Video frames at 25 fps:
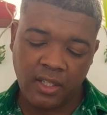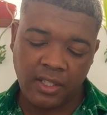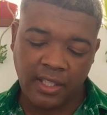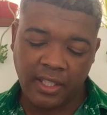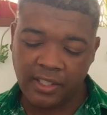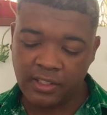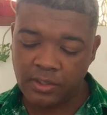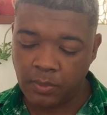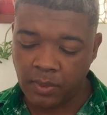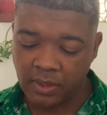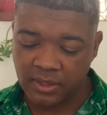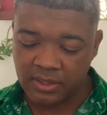
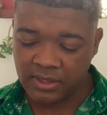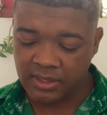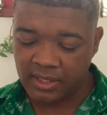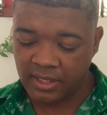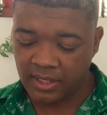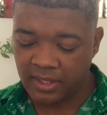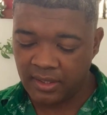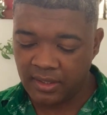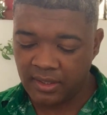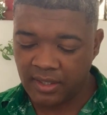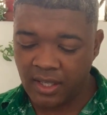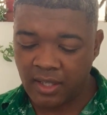There's one
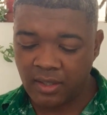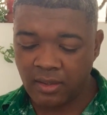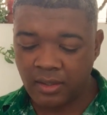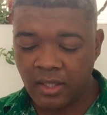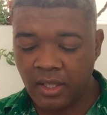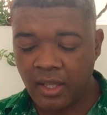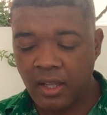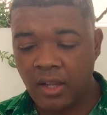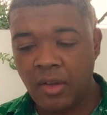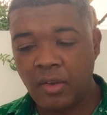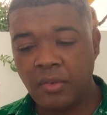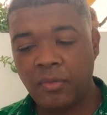sticking
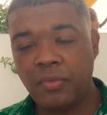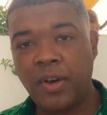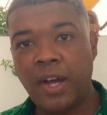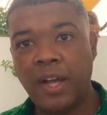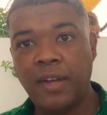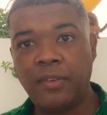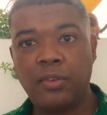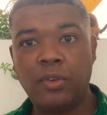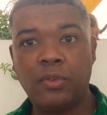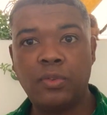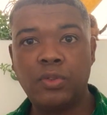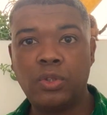out.
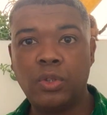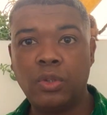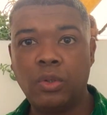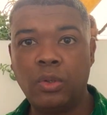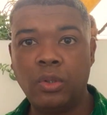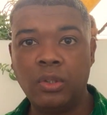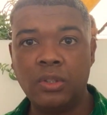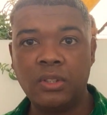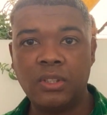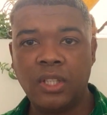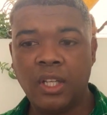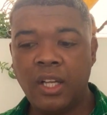Five of
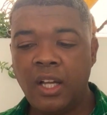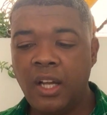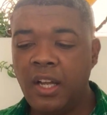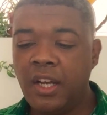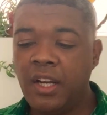Swords.